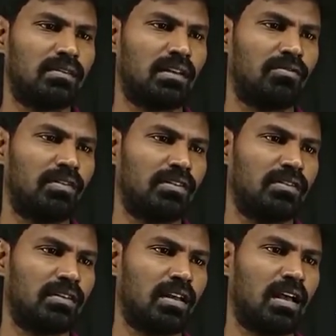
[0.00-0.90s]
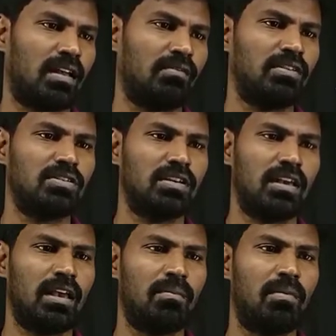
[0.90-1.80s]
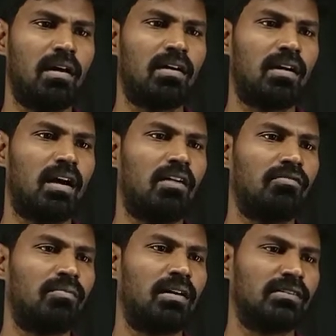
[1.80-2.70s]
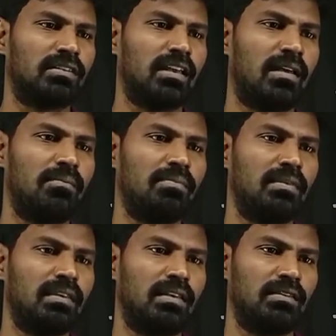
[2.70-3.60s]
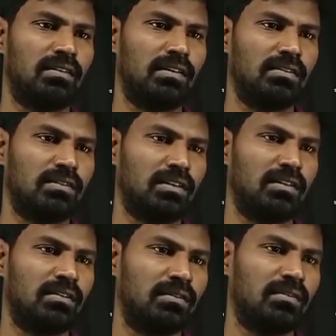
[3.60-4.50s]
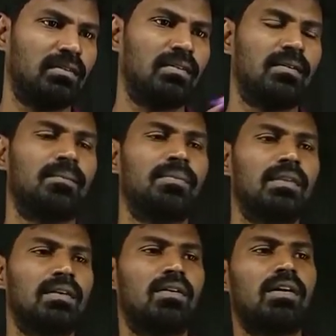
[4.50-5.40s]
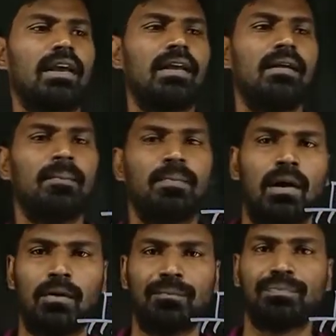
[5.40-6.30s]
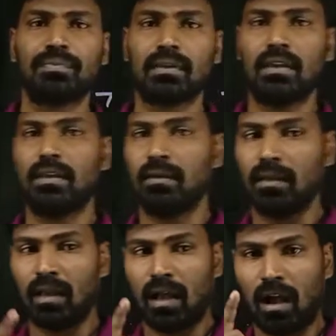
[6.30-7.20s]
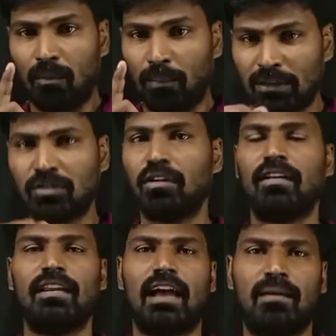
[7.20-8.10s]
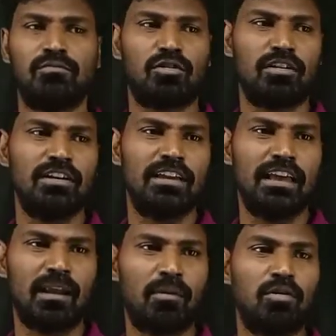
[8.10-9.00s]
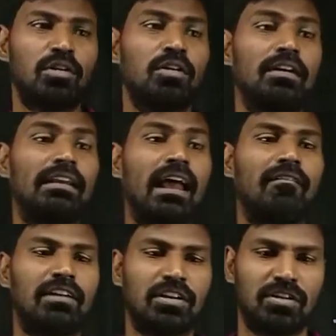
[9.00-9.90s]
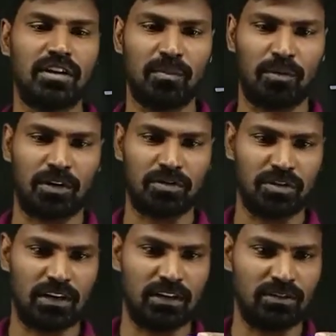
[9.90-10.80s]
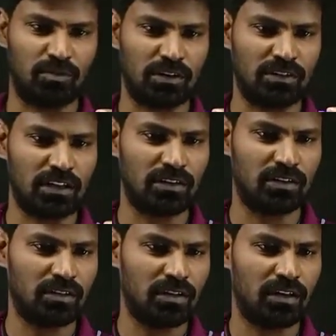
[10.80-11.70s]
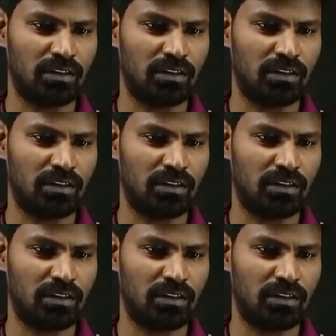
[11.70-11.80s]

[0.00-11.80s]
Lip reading: the surface on which a block of mass m is resting. Okay, now particularly I am talking here about gravitational potential energy. What is that?